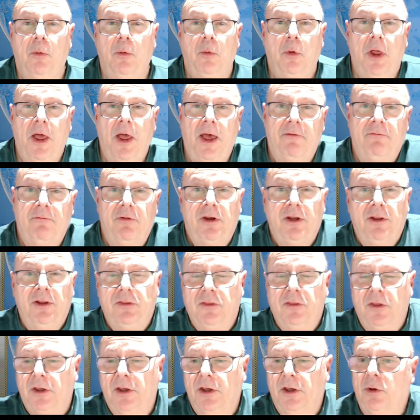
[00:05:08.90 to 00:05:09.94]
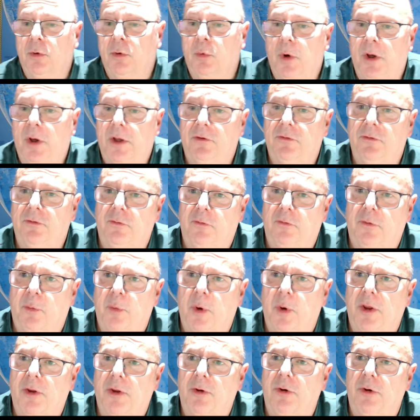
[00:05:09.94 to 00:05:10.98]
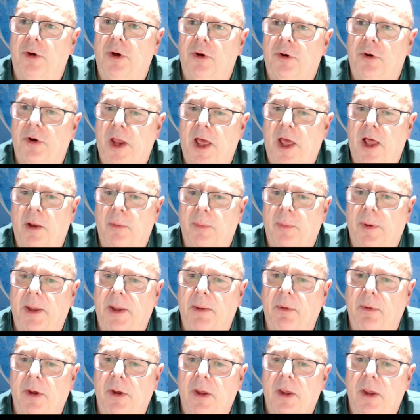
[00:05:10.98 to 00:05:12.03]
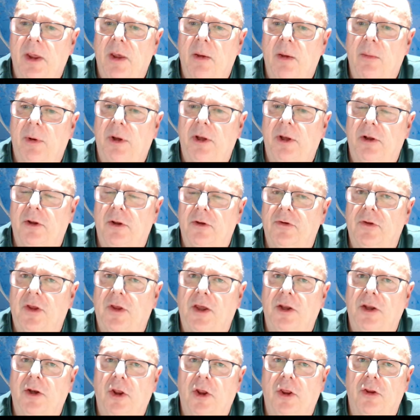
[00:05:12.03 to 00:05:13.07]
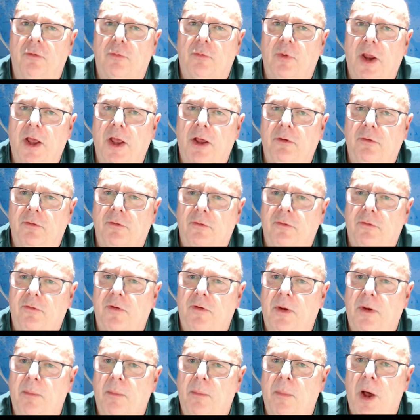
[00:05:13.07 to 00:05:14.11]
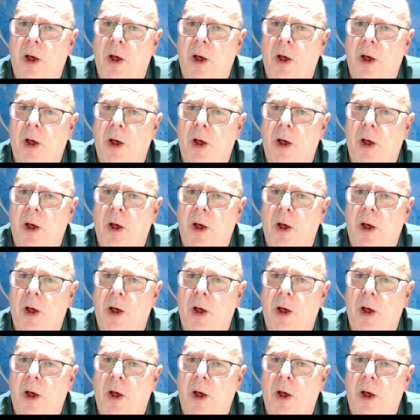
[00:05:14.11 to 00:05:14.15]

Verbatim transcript: that we'll have anything in the way of severe weather here in Alabama. But it looks like another round of uh,